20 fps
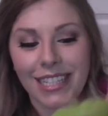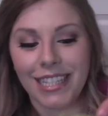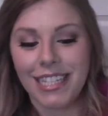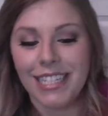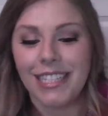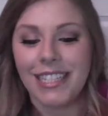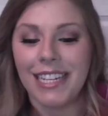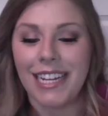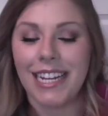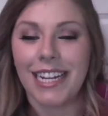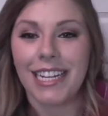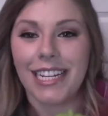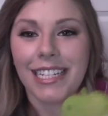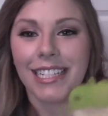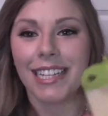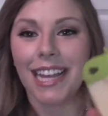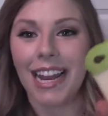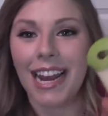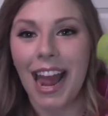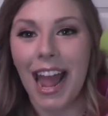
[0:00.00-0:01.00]
This
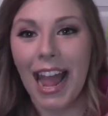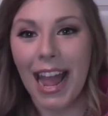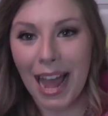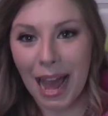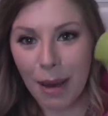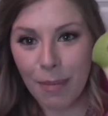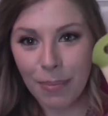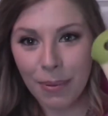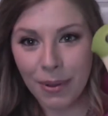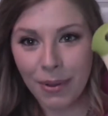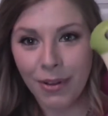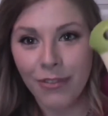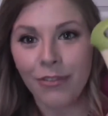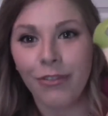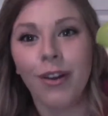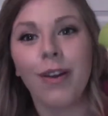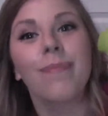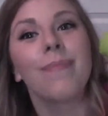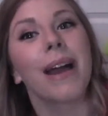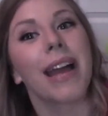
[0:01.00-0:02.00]
is an Apple
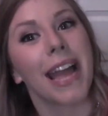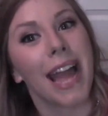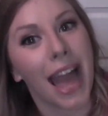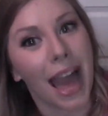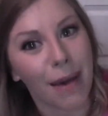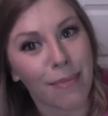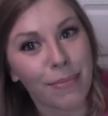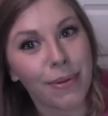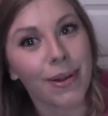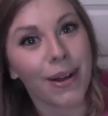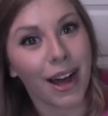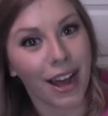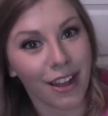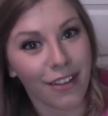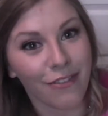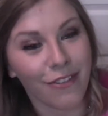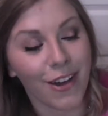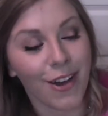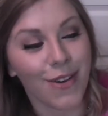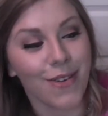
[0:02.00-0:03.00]
for my Apple
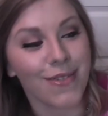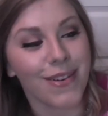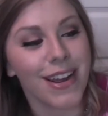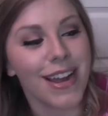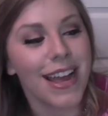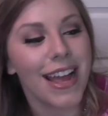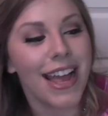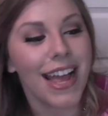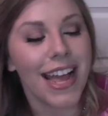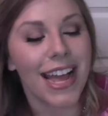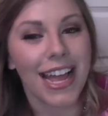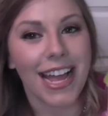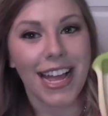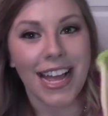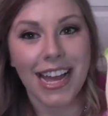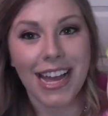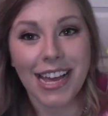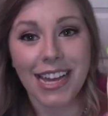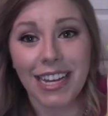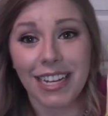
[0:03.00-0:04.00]
iPhone,
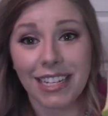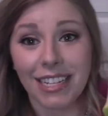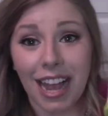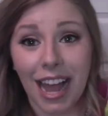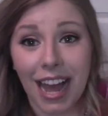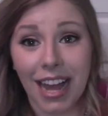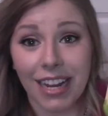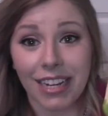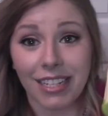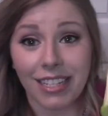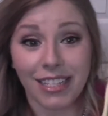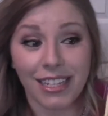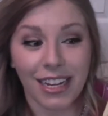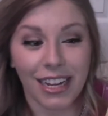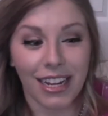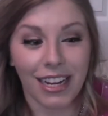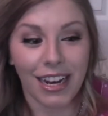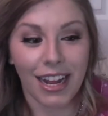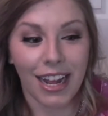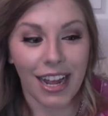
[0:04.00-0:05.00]
and I
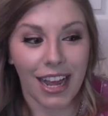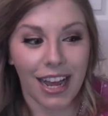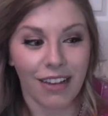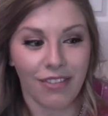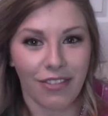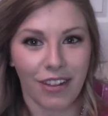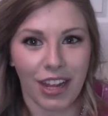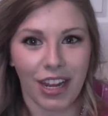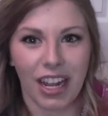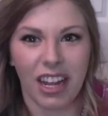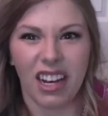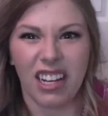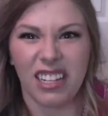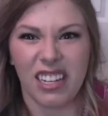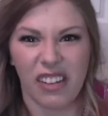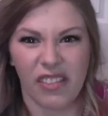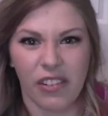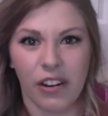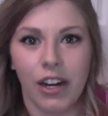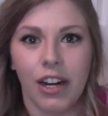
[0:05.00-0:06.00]
did have like a
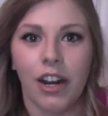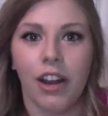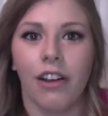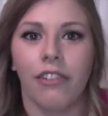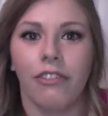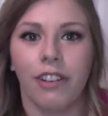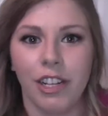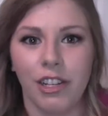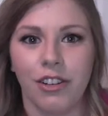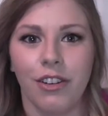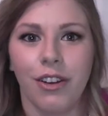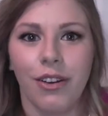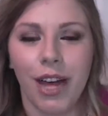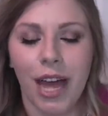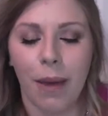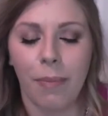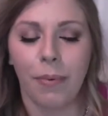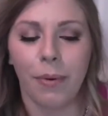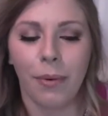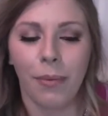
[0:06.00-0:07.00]
different original
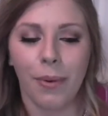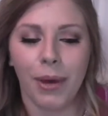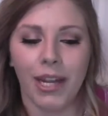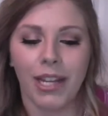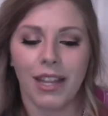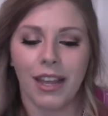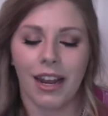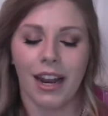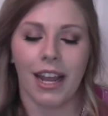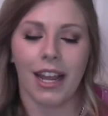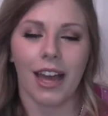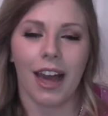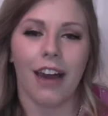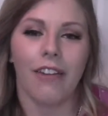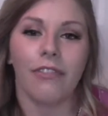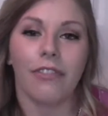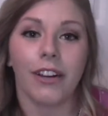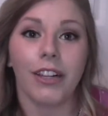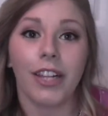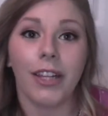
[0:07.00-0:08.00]
Apple one that I
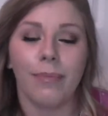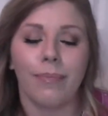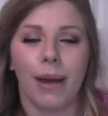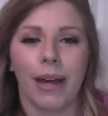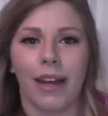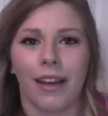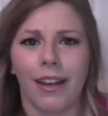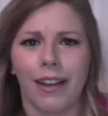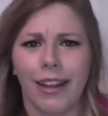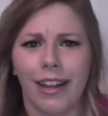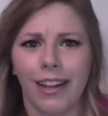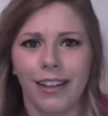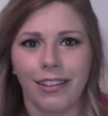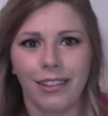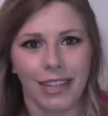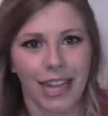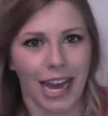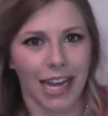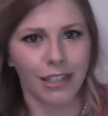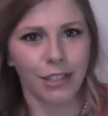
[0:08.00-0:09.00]
got for my
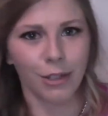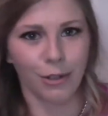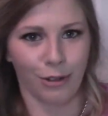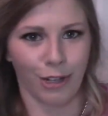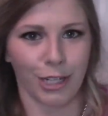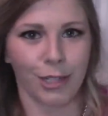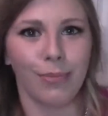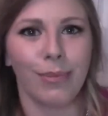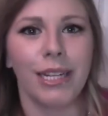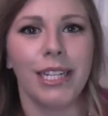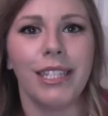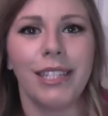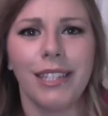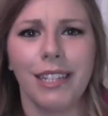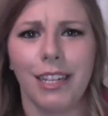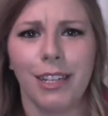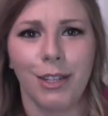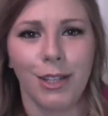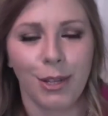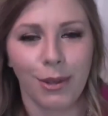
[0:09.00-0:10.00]
last Christmas
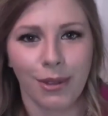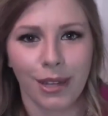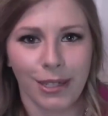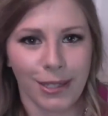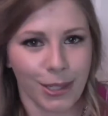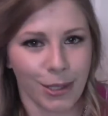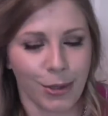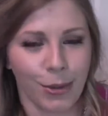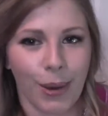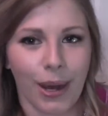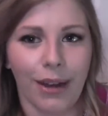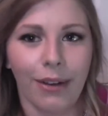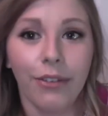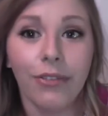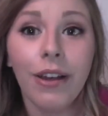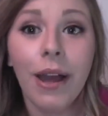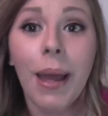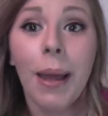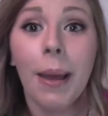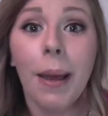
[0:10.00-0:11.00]
in
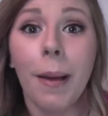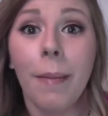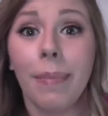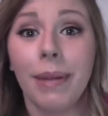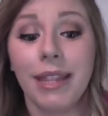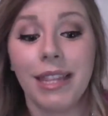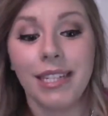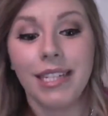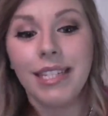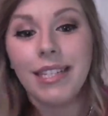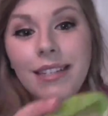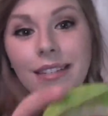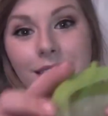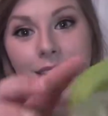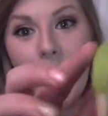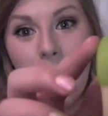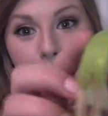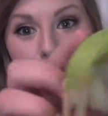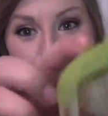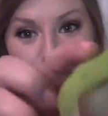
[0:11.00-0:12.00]
2012, but the
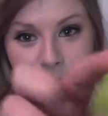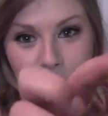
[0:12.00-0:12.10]
stem